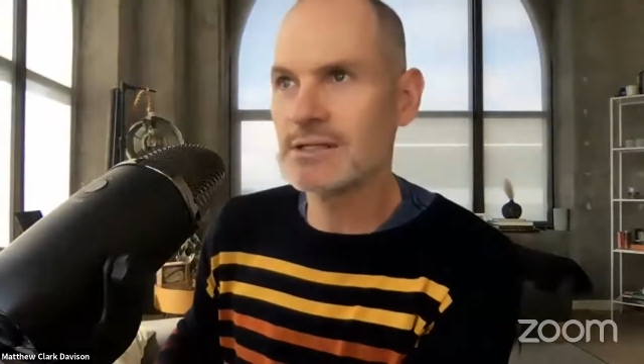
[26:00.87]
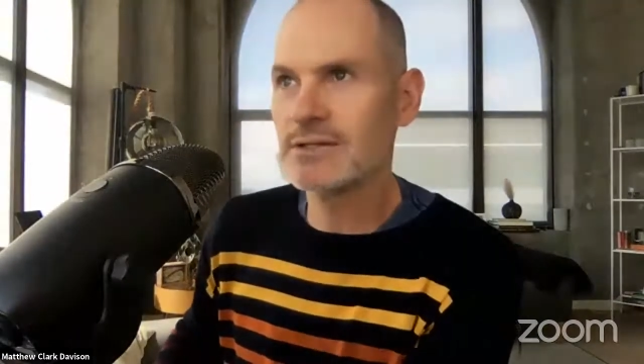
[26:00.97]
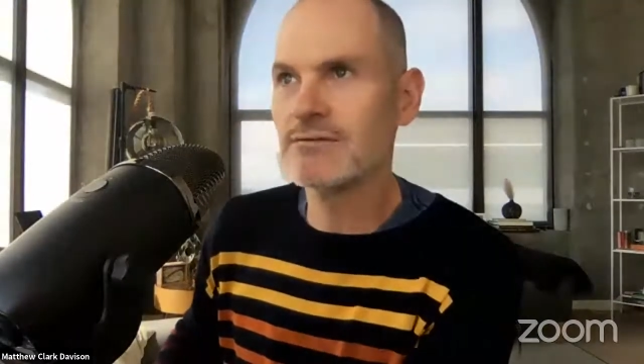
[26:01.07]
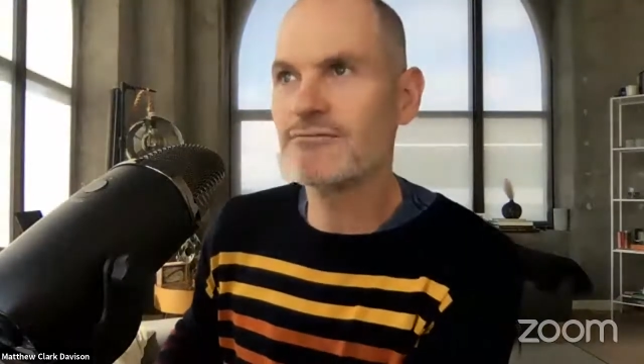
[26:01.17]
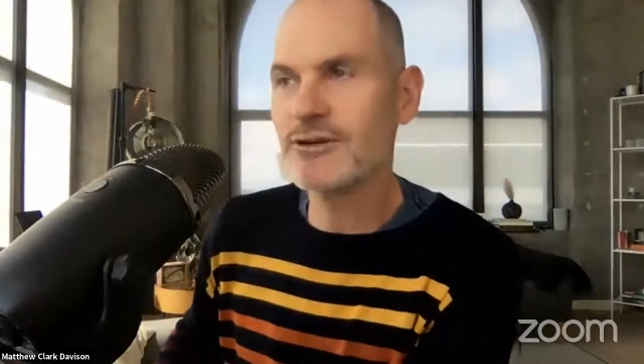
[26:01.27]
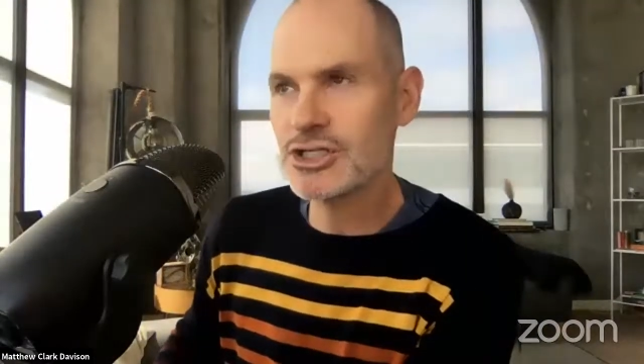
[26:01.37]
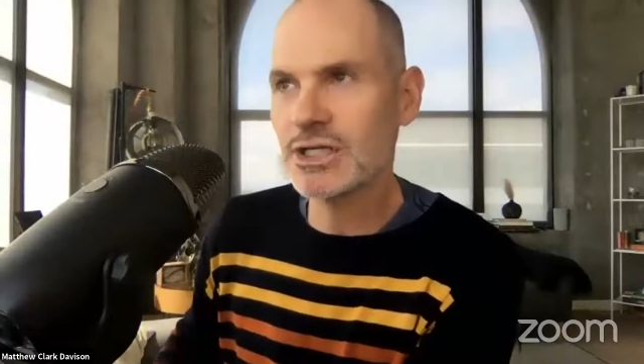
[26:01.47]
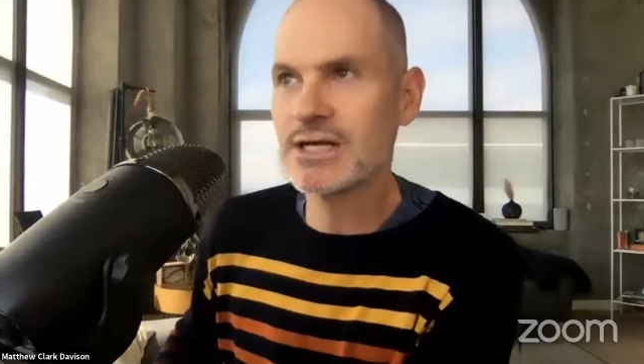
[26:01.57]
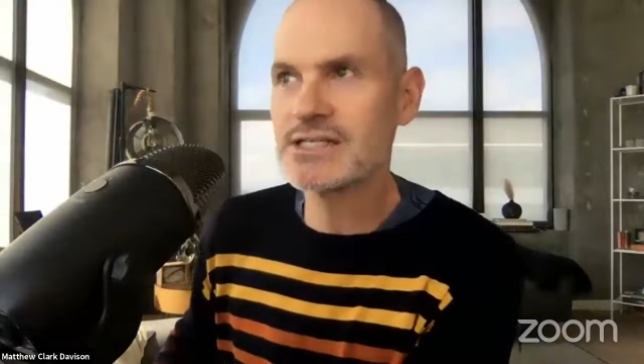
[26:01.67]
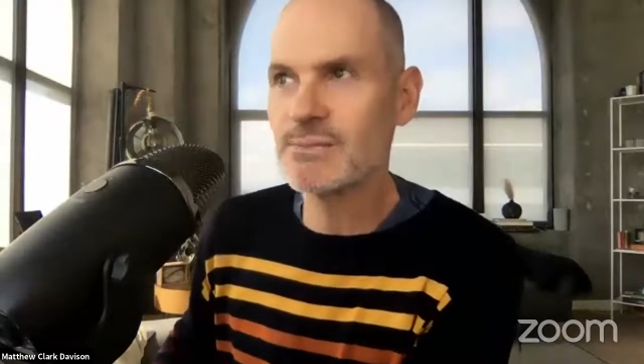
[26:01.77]

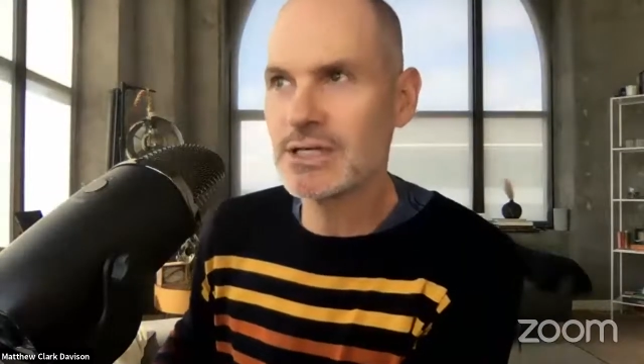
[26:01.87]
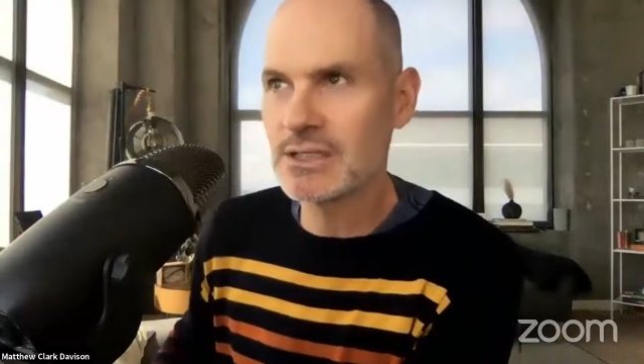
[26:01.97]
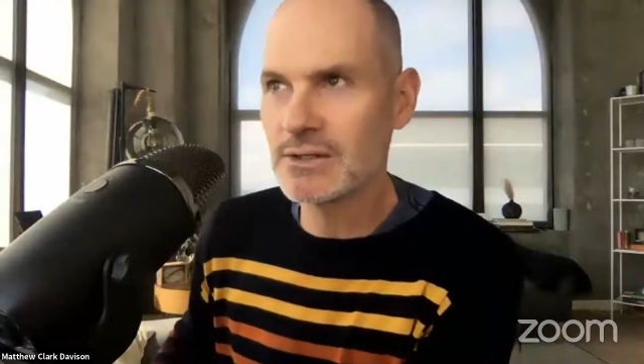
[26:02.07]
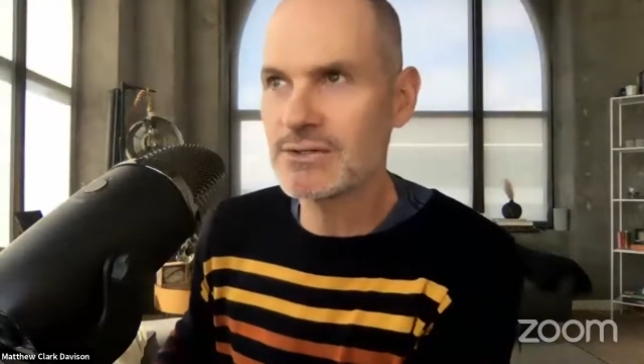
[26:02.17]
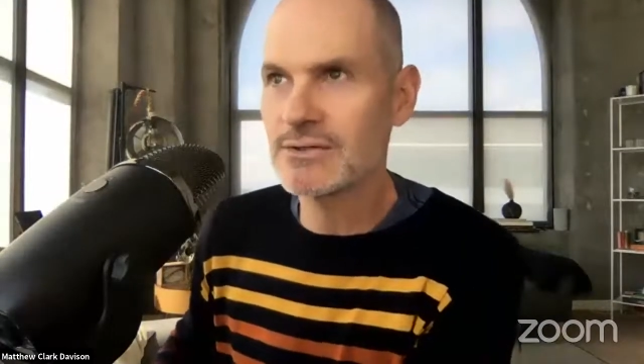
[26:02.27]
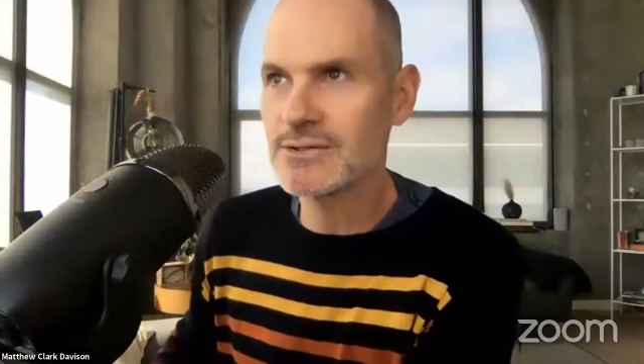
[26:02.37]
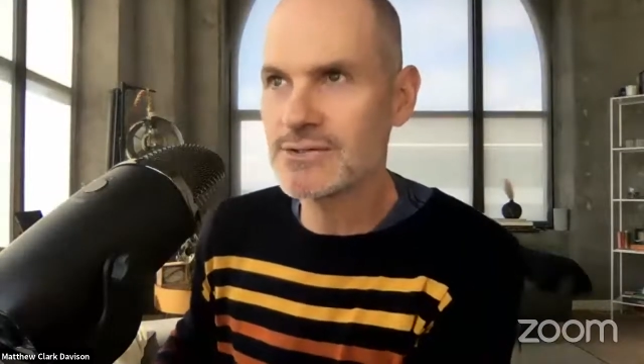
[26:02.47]
fictionalized main character in the